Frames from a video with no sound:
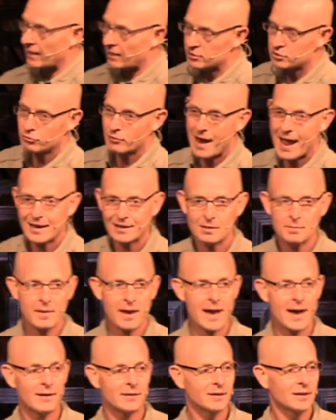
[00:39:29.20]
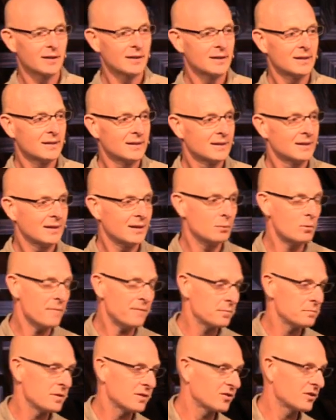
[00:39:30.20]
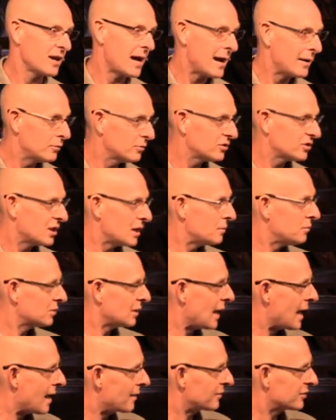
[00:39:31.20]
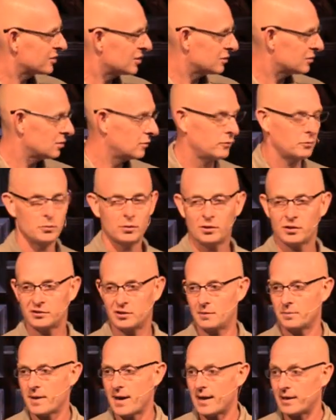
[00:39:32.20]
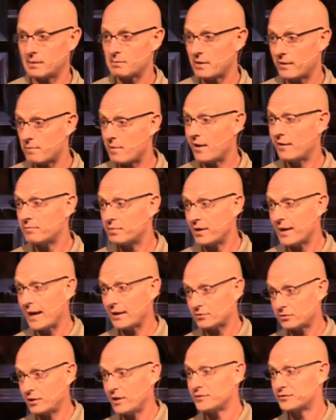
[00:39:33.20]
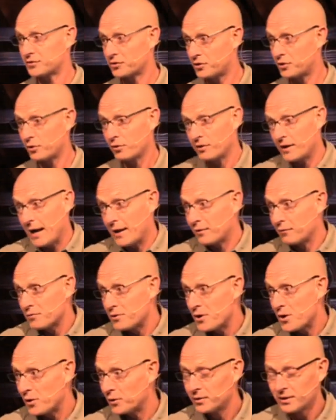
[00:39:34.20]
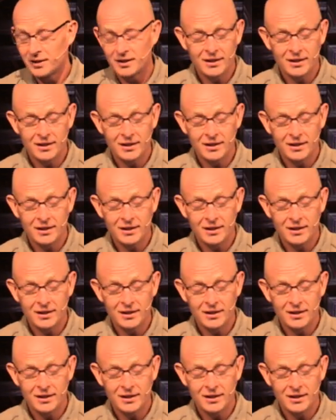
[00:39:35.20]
of drag him out. He went from this guy who seemed to have a sense of humility about him, it may have been actually insecurity, I don't know,